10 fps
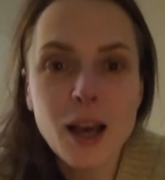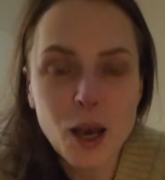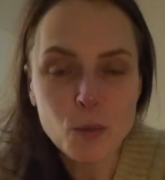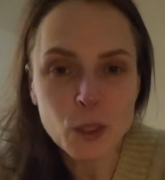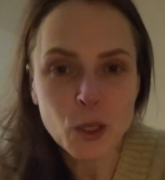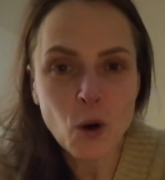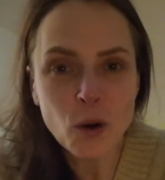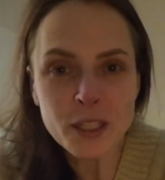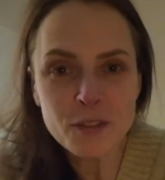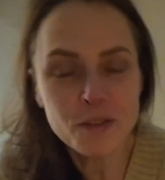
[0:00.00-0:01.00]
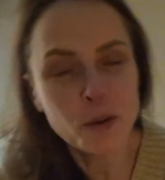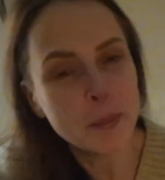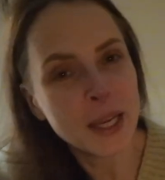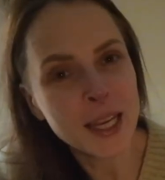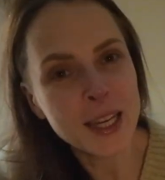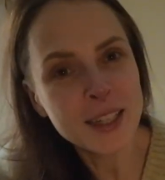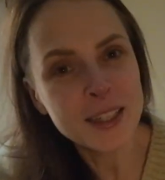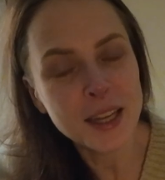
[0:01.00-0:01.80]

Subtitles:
I'm recording for me